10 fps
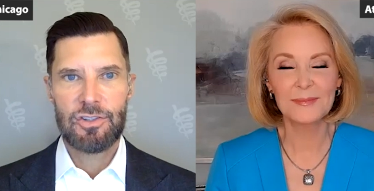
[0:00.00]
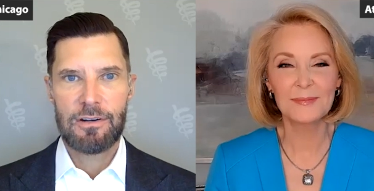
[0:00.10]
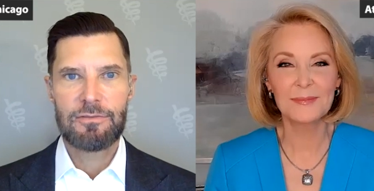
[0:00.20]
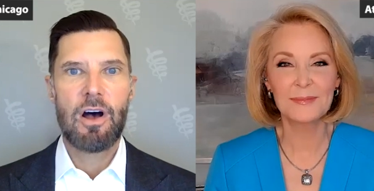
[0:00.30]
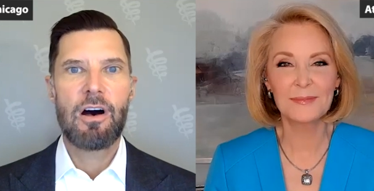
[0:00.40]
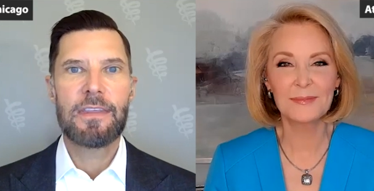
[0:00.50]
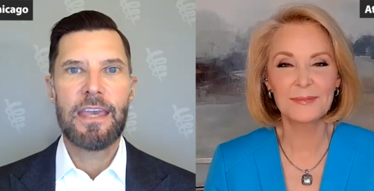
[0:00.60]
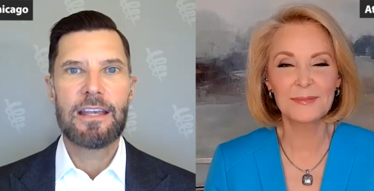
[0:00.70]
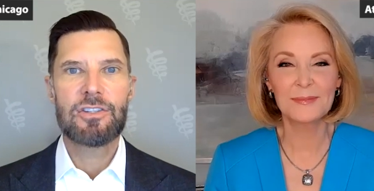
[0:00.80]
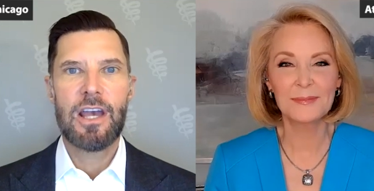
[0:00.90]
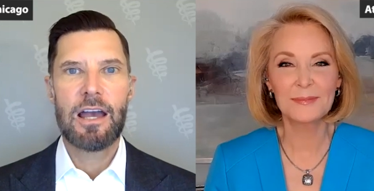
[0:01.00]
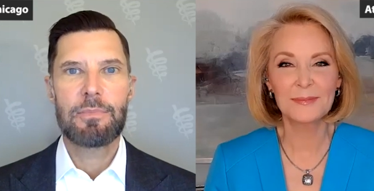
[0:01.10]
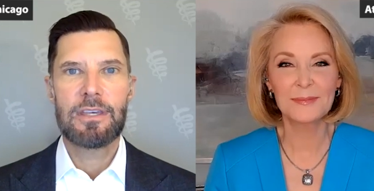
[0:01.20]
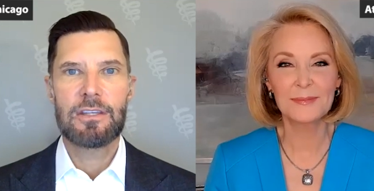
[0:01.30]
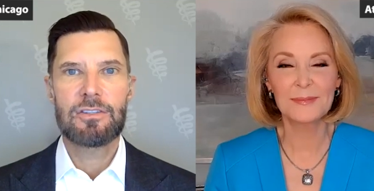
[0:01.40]
Speaker 1: serves on the
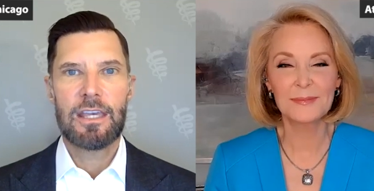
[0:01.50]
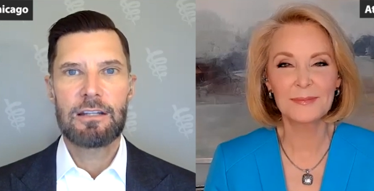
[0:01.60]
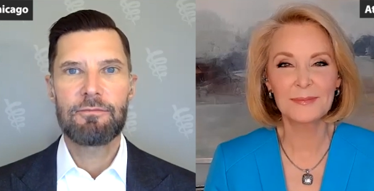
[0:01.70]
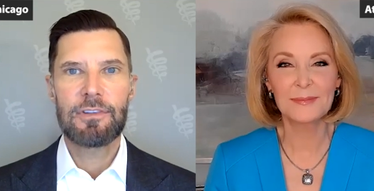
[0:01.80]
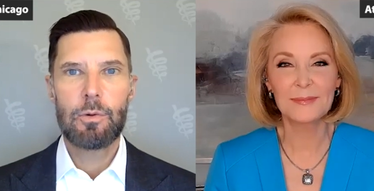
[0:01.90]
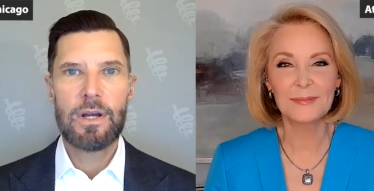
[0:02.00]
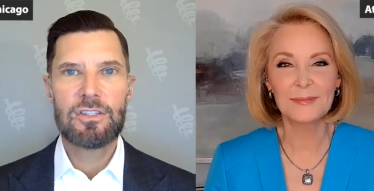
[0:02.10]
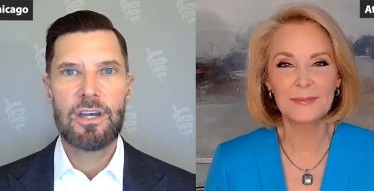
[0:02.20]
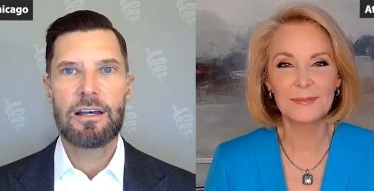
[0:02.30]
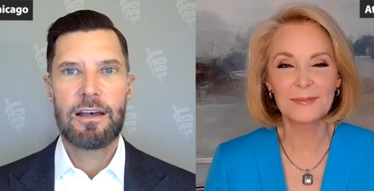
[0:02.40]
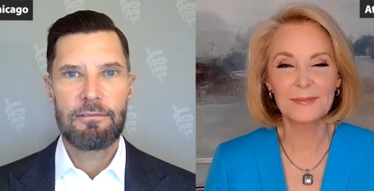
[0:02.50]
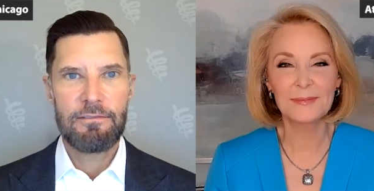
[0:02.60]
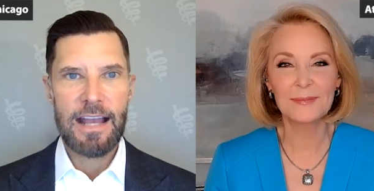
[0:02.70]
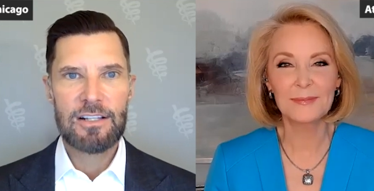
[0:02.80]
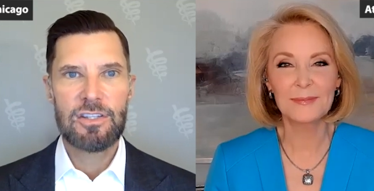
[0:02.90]
ACIP's Influenza
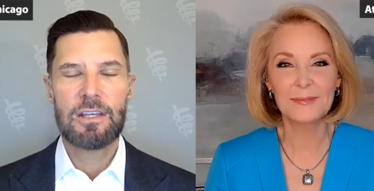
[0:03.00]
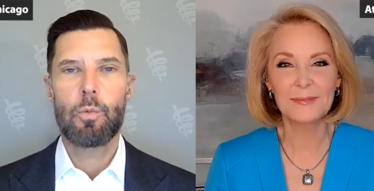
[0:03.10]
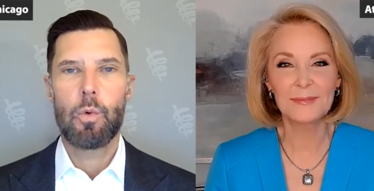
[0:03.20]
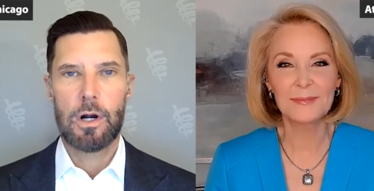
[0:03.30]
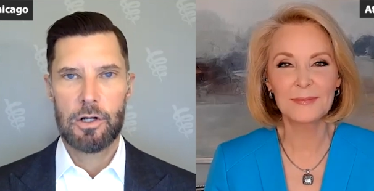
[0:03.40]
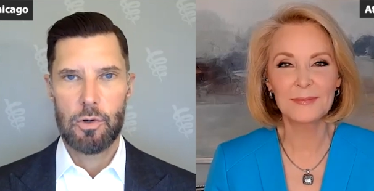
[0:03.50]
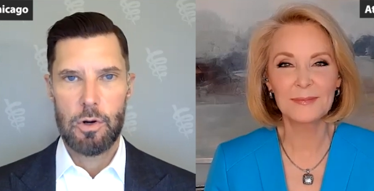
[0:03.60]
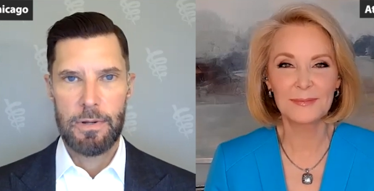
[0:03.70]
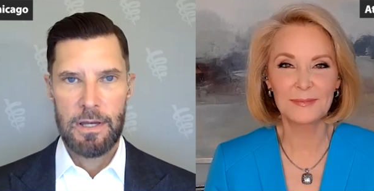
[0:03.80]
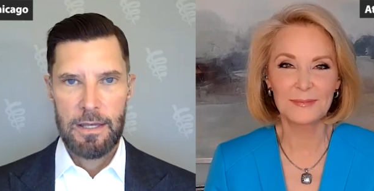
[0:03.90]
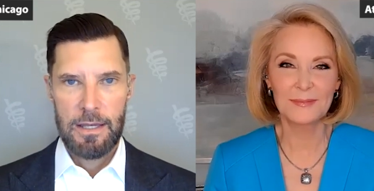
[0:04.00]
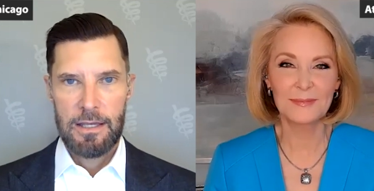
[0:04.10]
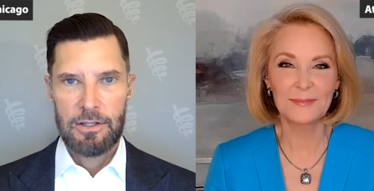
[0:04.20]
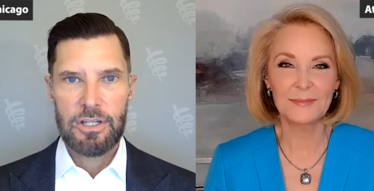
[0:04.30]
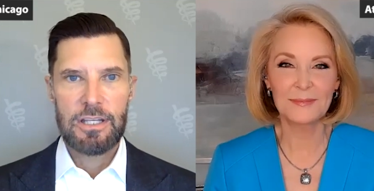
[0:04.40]
Vaccine Work Group.
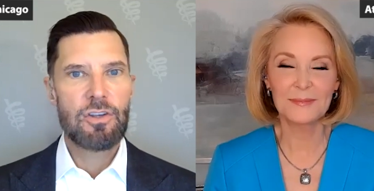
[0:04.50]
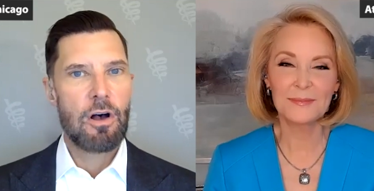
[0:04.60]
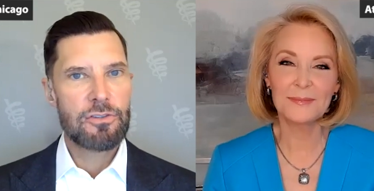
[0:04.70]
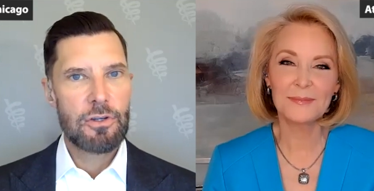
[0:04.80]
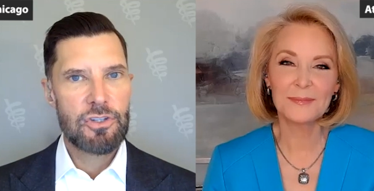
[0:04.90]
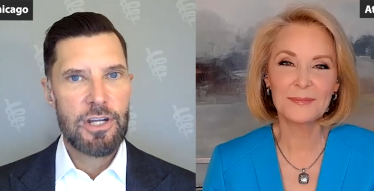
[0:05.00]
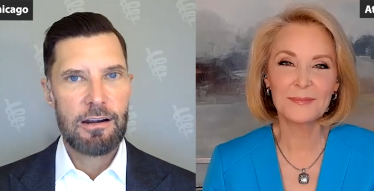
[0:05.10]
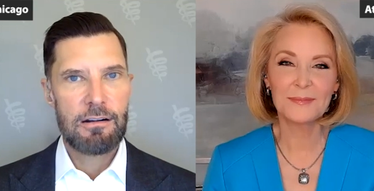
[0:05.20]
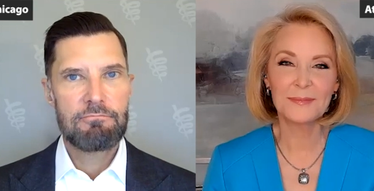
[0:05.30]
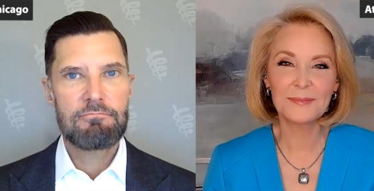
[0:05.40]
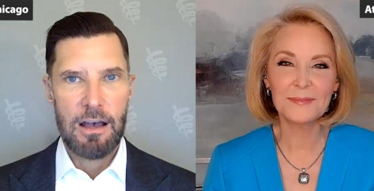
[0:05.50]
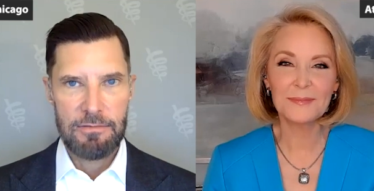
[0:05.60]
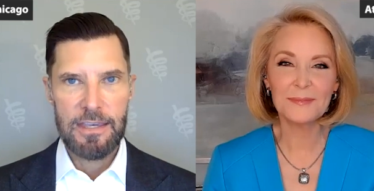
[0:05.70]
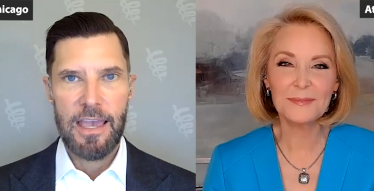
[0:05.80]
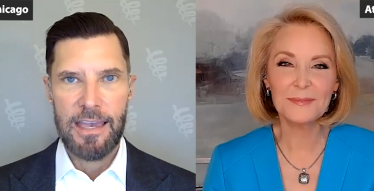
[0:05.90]
She's also chair of
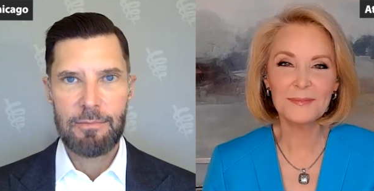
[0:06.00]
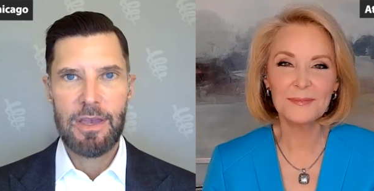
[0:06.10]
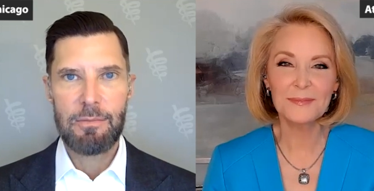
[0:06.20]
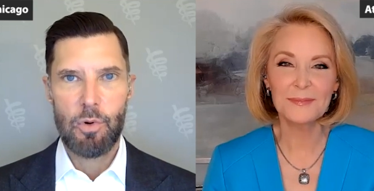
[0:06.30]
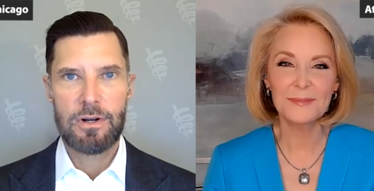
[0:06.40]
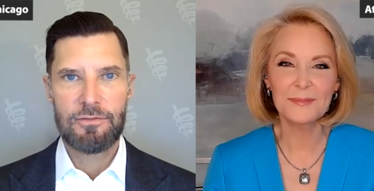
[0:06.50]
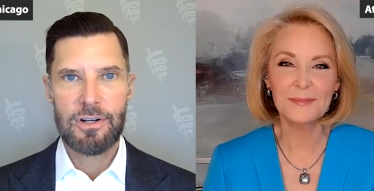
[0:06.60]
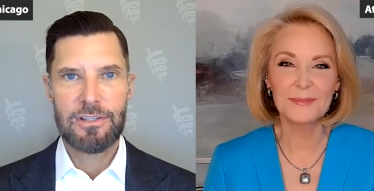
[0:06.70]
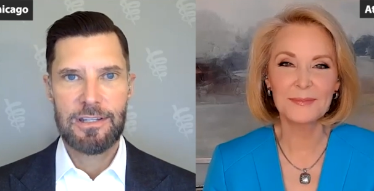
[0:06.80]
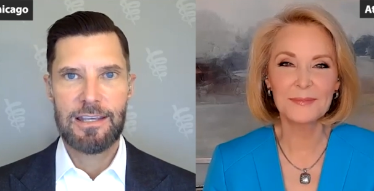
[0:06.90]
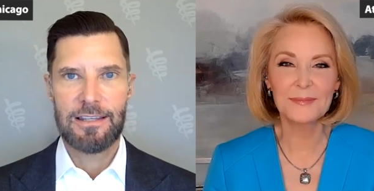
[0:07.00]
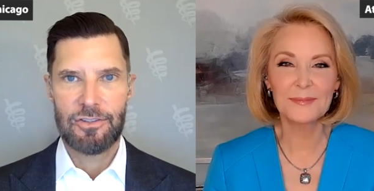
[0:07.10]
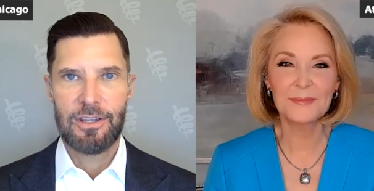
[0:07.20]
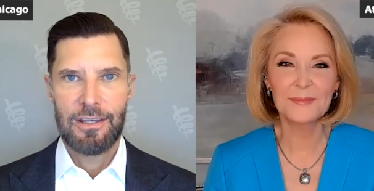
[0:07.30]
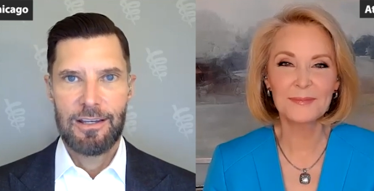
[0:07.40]
the AMA Board of
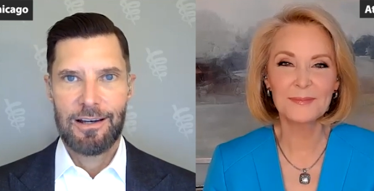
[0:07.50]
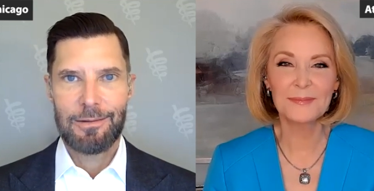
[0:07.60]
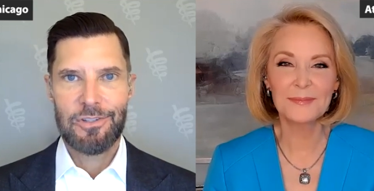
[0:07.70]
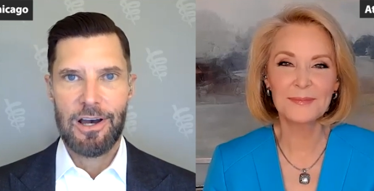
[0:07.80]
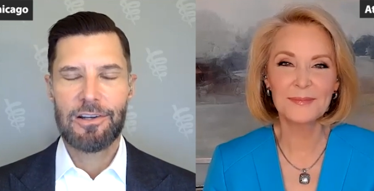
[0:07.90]
Trustees. I'm Todd